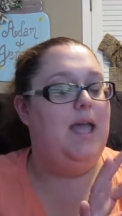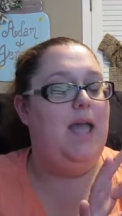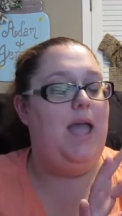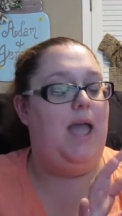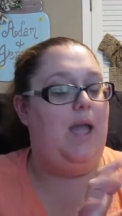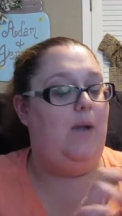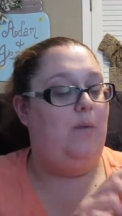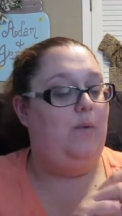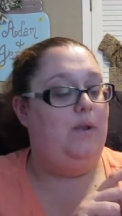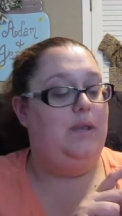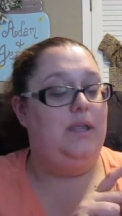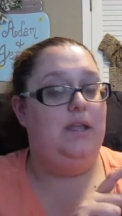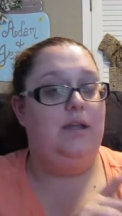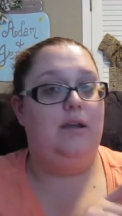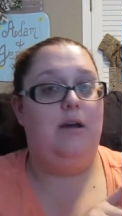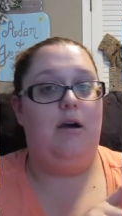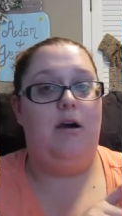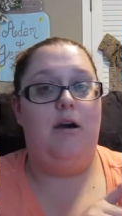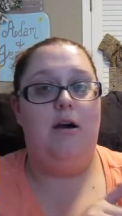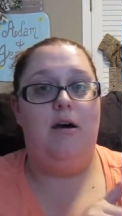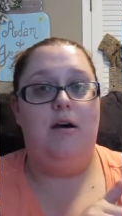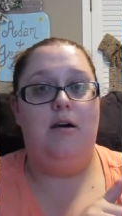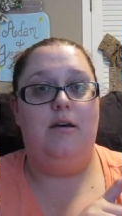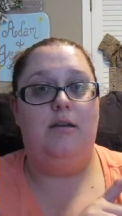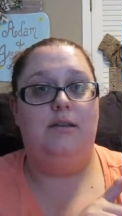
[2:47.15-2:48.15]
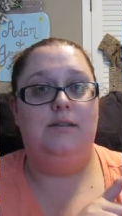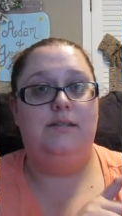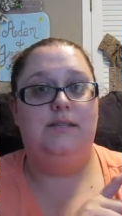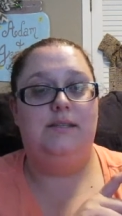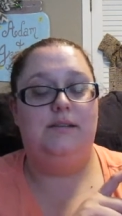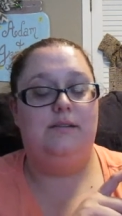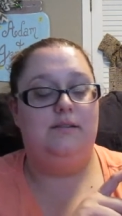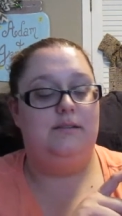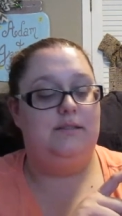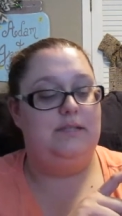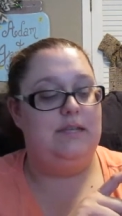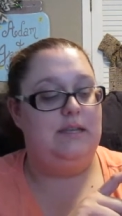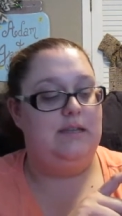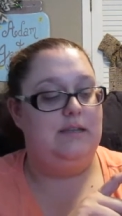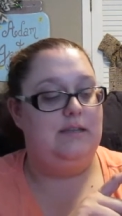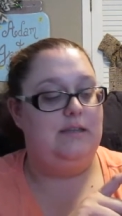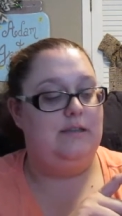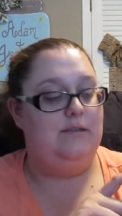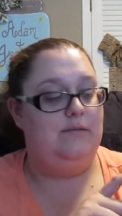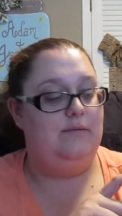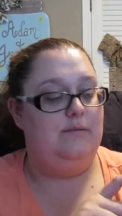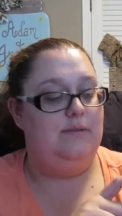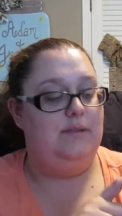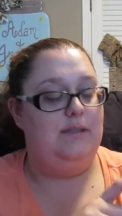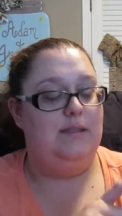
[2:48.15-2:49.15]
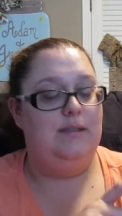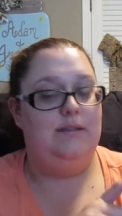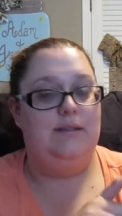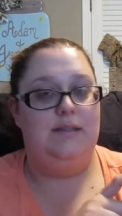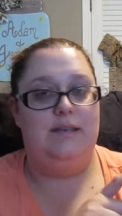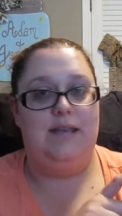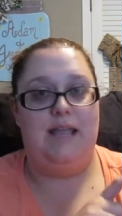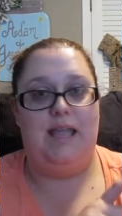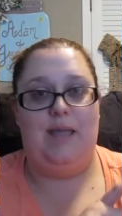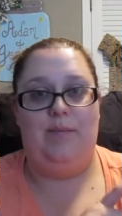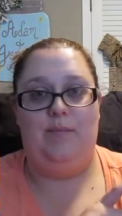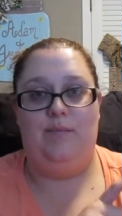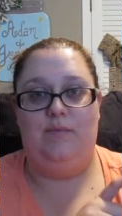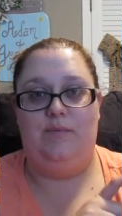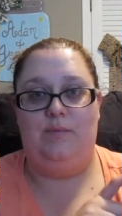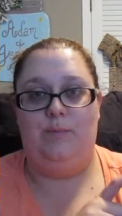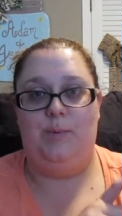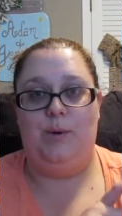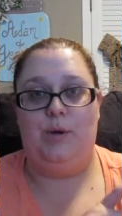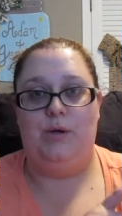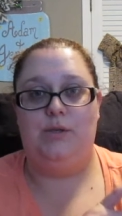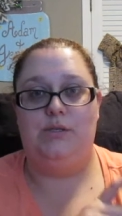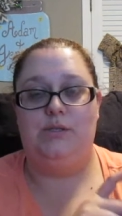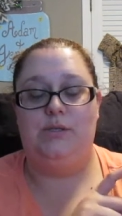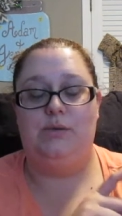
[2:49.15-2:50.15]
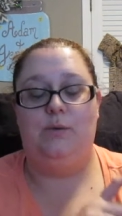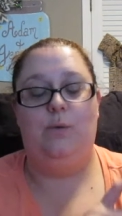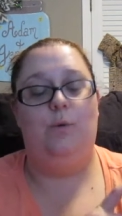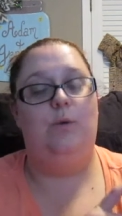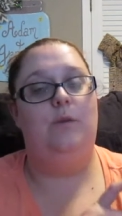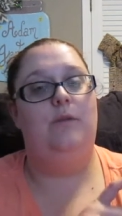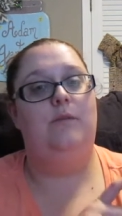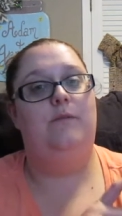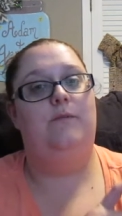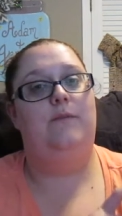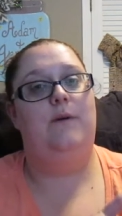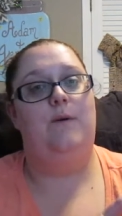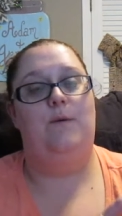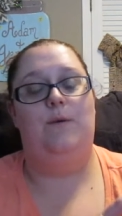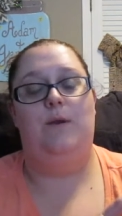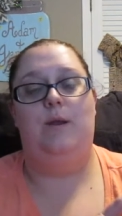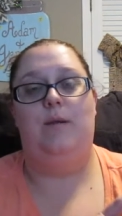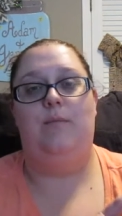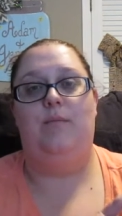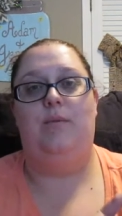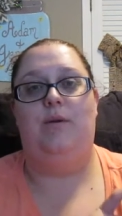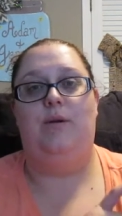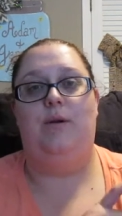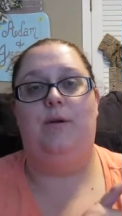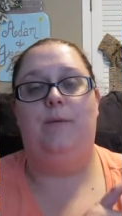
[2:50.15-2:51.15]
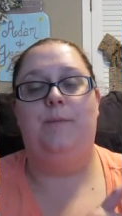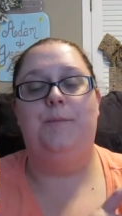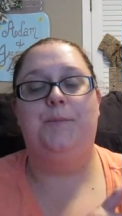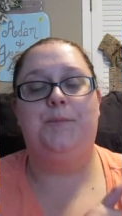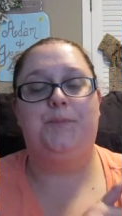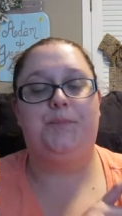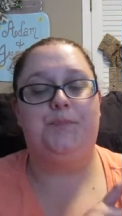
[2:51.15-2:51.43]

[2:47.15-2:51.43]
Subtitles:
And when it calls, it'll tell you the name of the person or the phone number